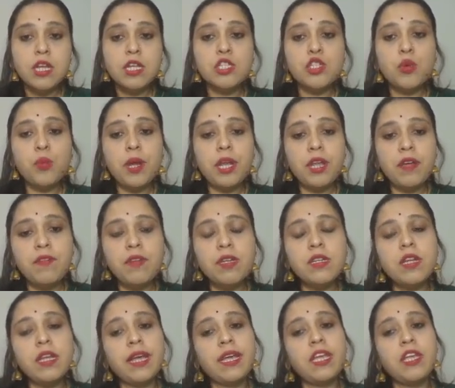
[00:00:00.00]
So whenever,
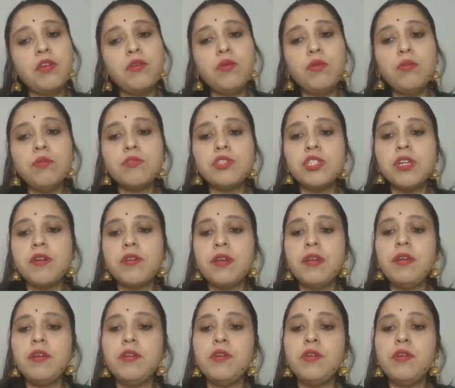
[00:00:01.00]
like, children,